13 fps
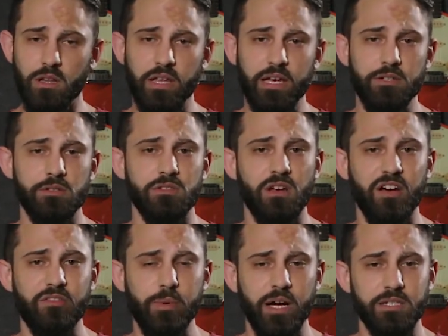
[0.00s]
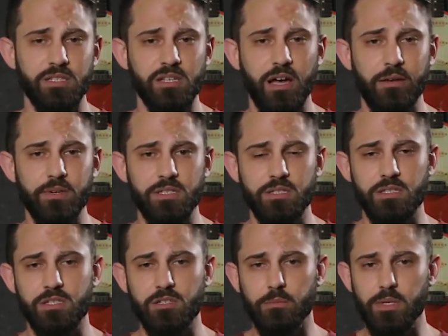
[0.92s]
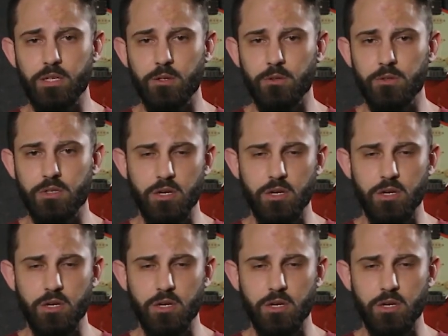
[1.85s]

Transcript: a Lantern Softbox can obviously still be used